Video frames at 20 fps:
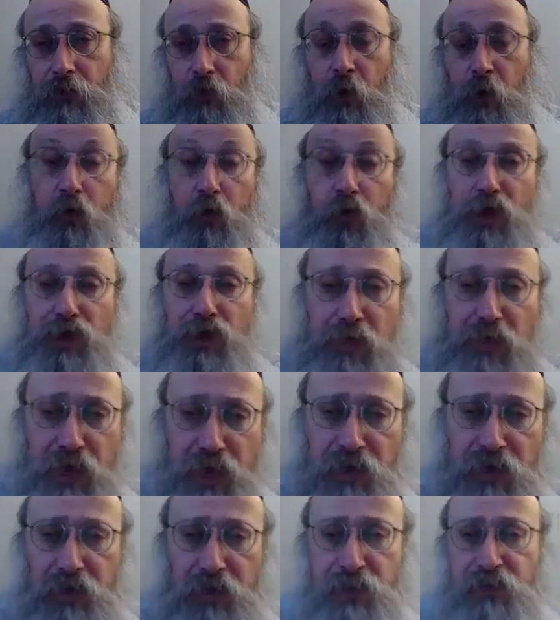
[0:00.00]
when we
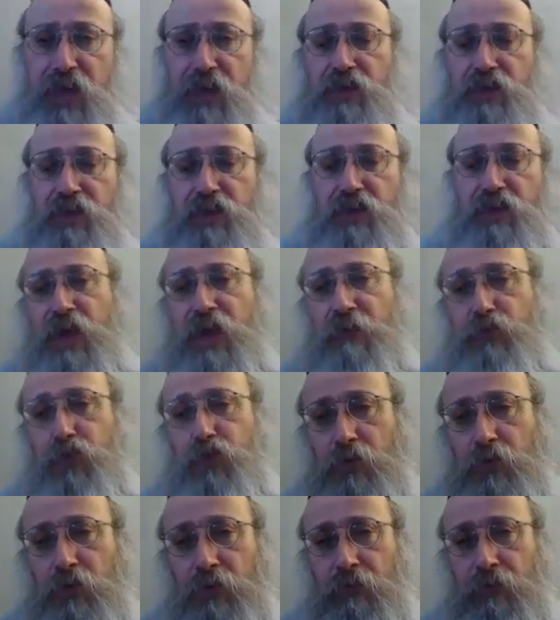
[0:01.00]
think it's not the time
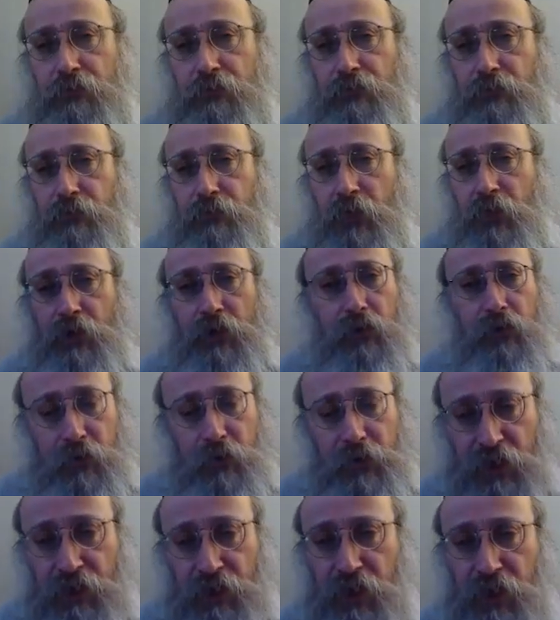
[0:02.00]
to give.
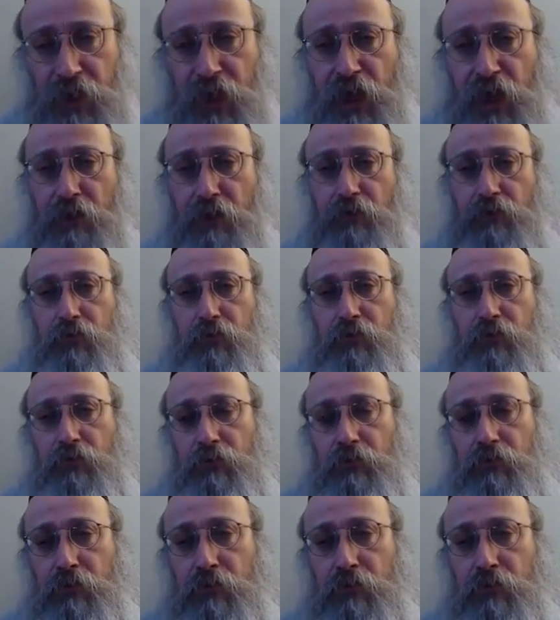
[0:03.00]
Not allowed.